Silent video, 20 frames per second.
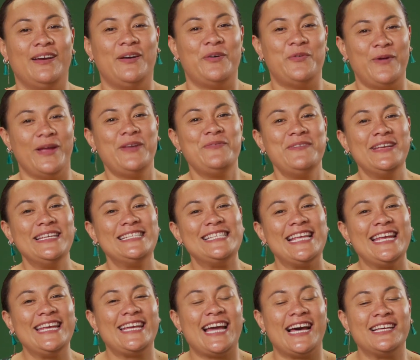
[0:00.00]
When we
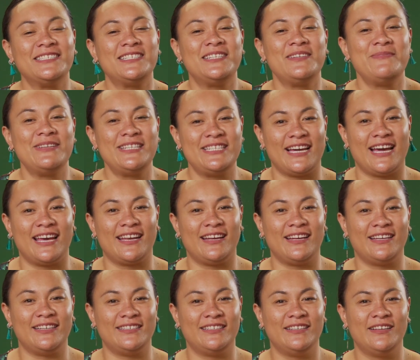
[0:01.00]
say customer
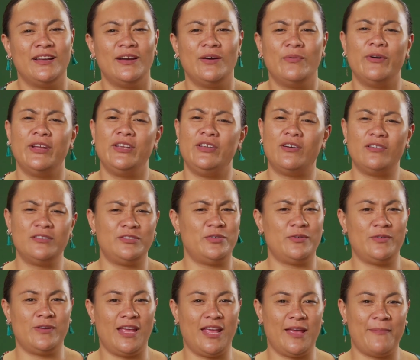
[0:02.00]
data, we're not
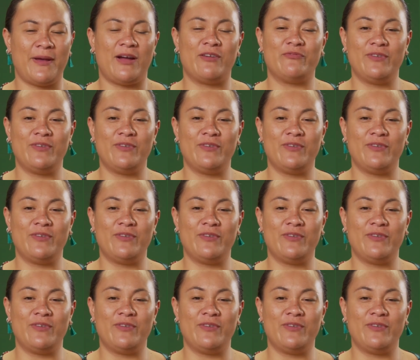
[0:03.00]
talking about